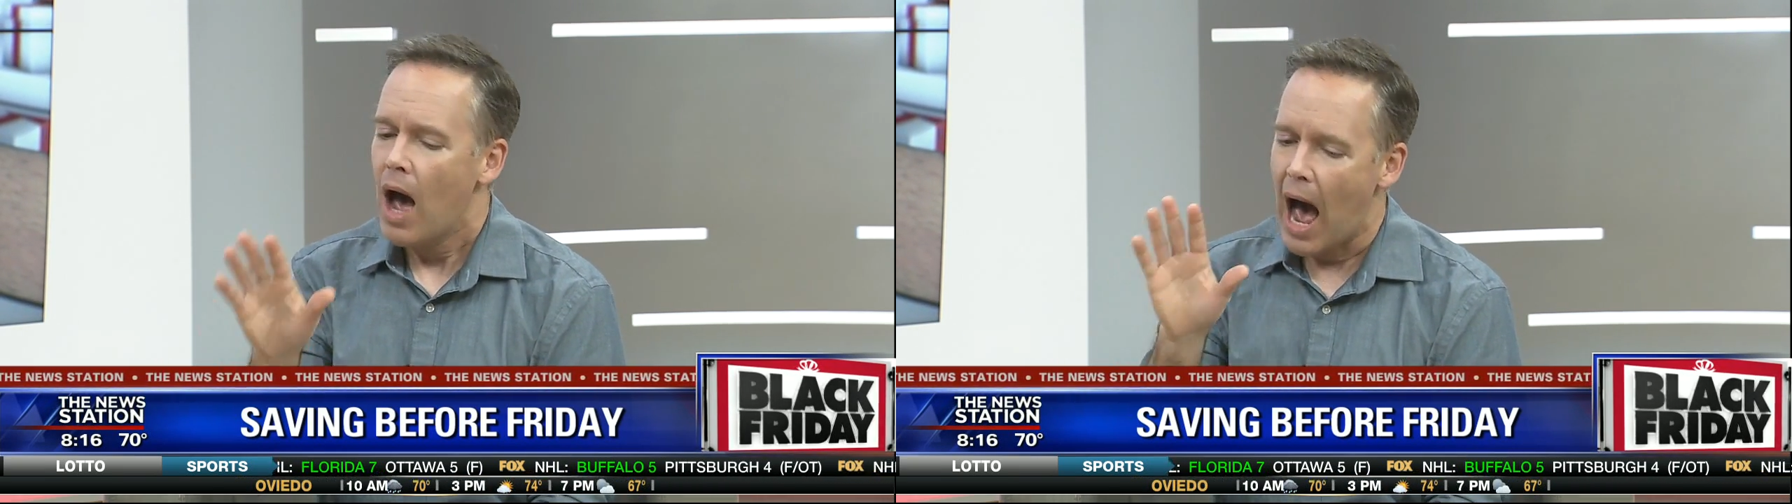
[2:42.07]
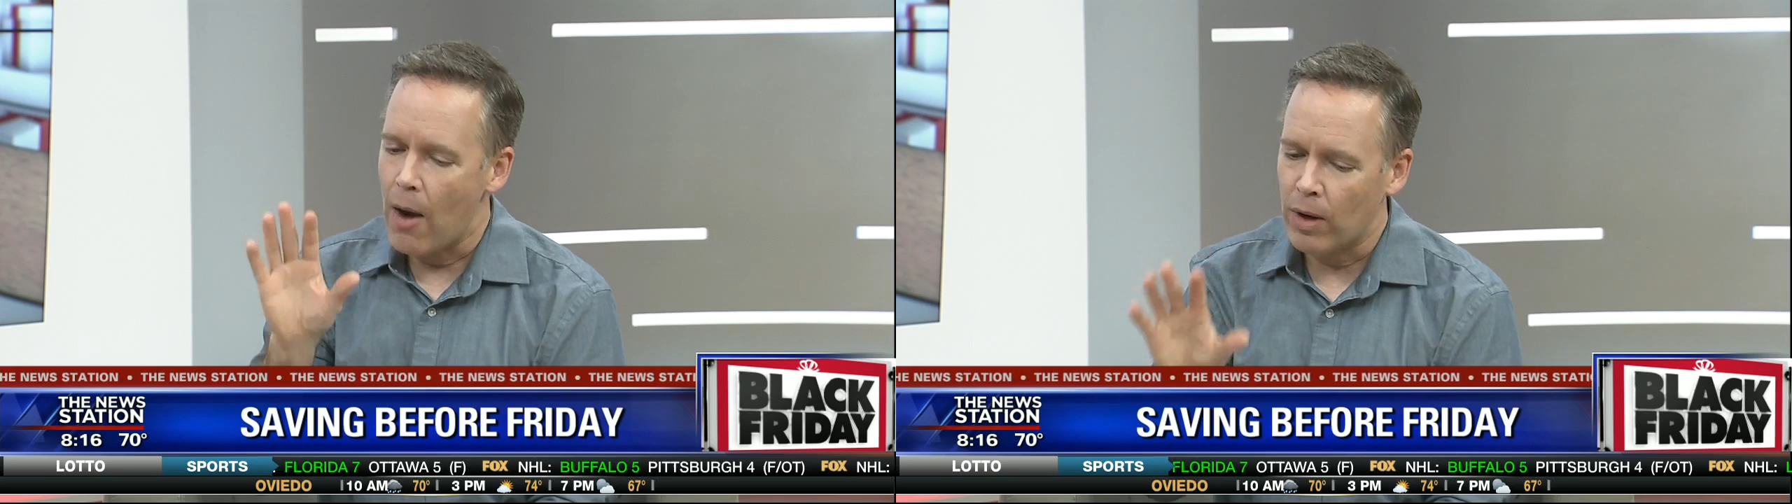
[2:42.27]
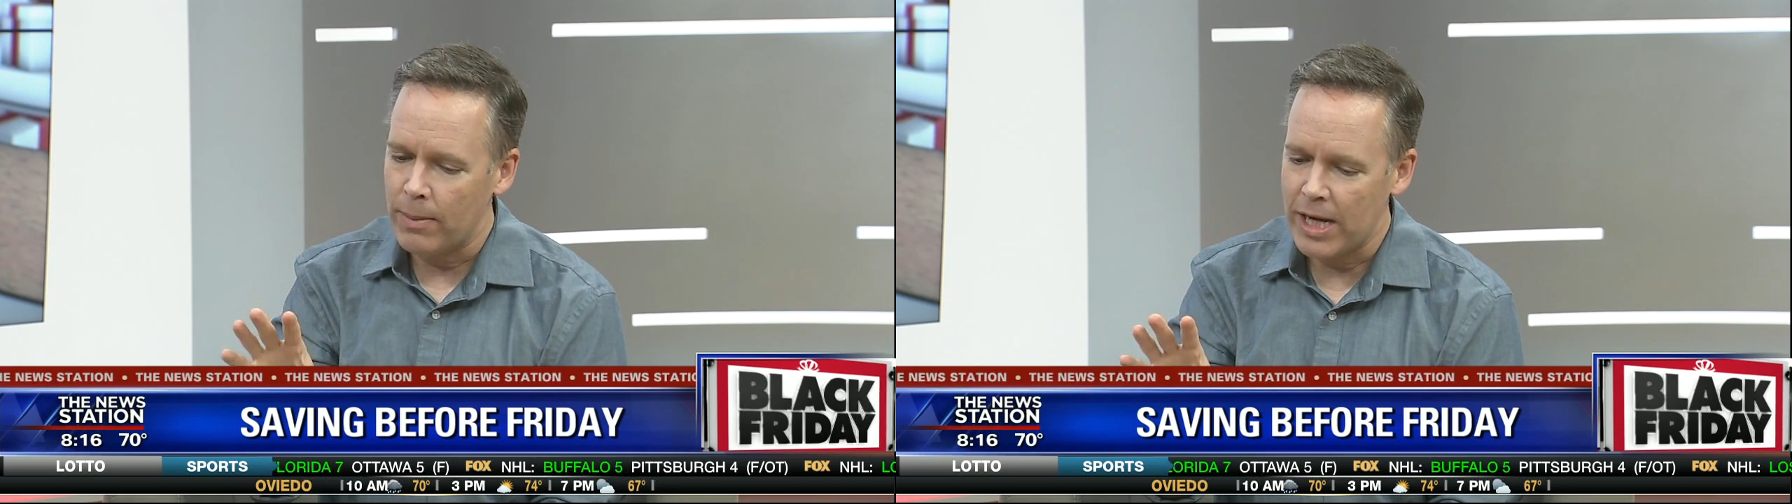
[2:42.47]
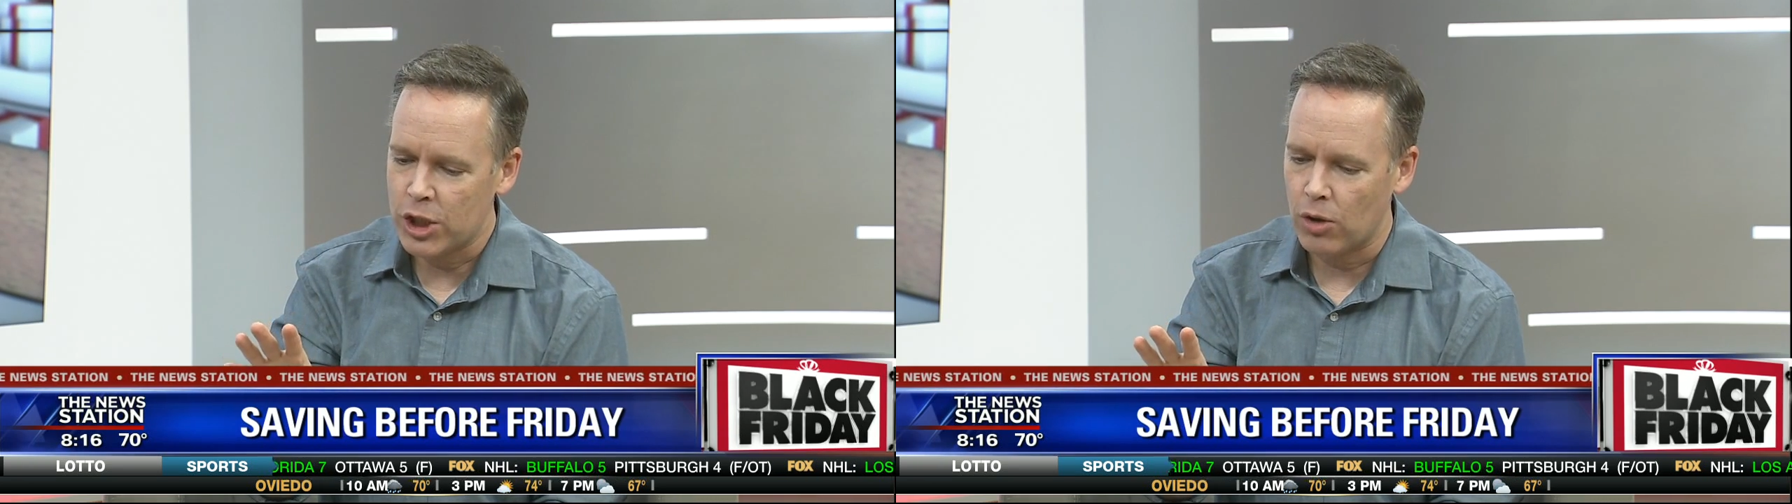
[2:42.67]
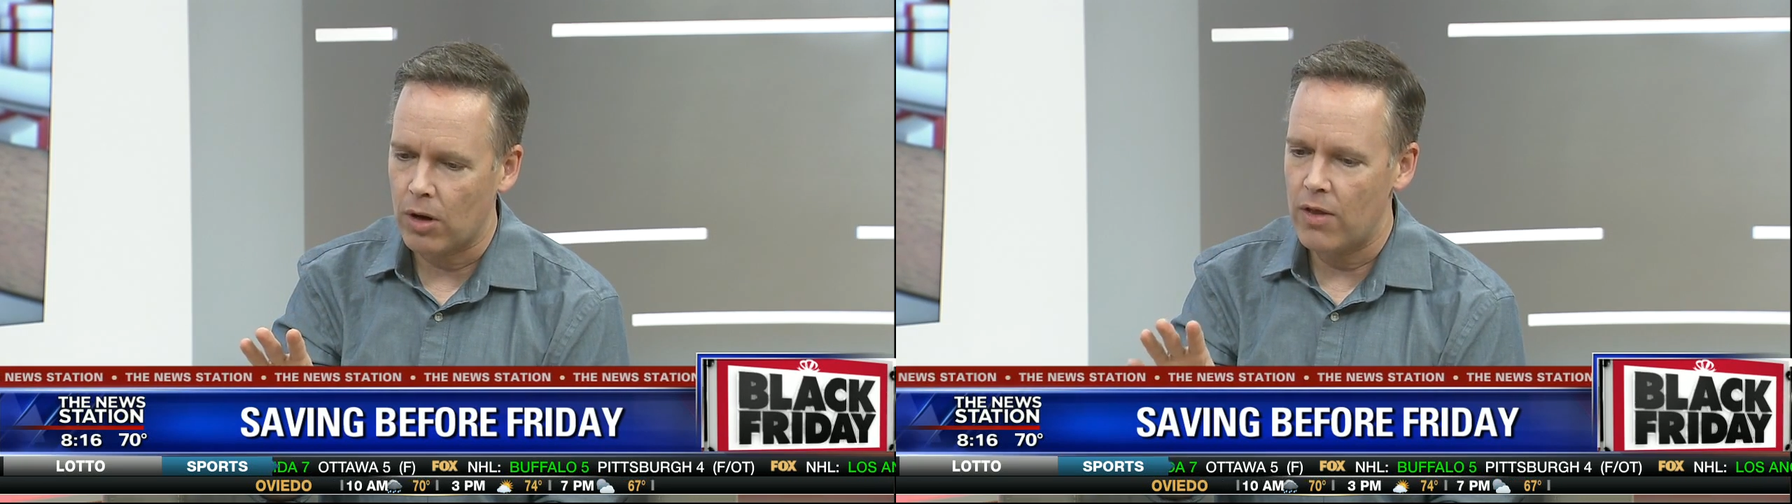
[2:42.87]
I want to make
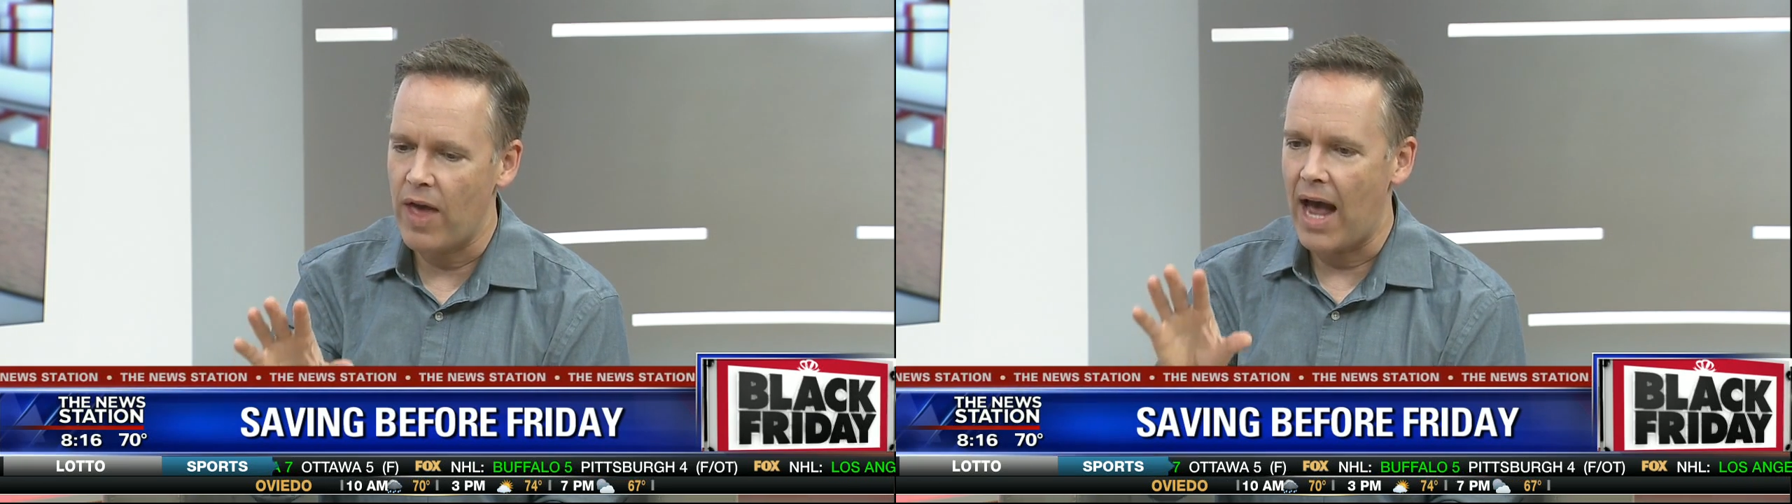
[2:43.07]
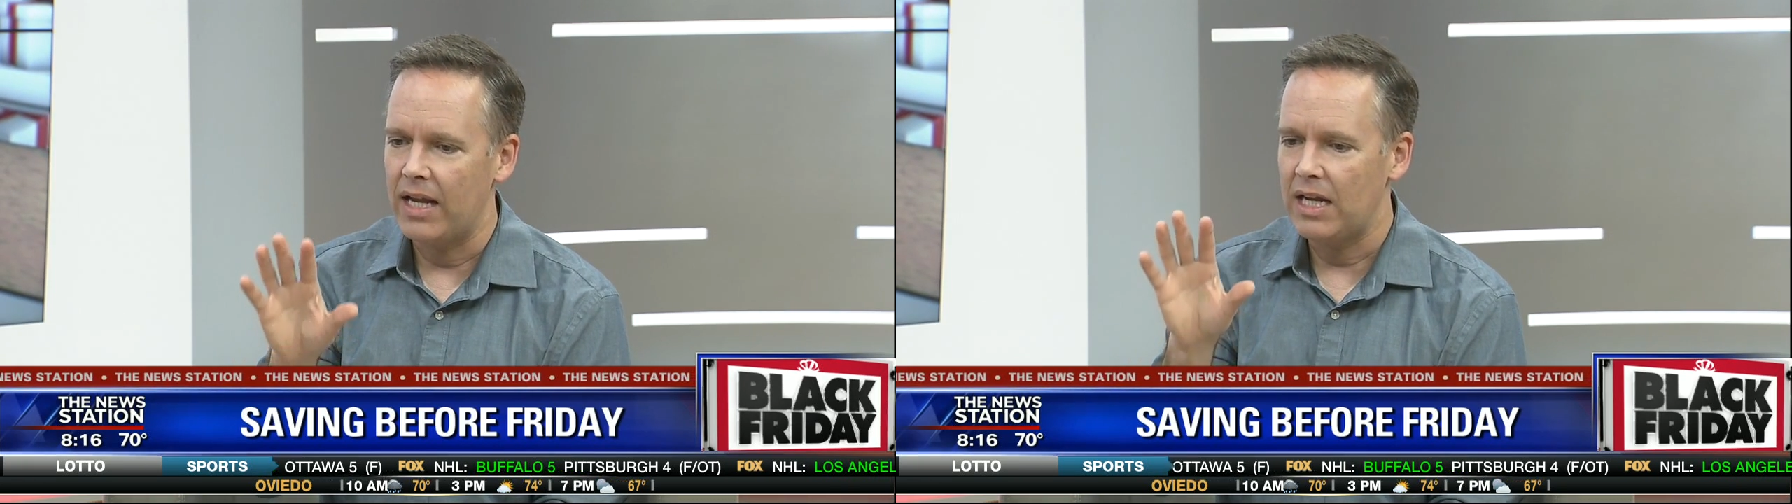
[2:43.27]
sure that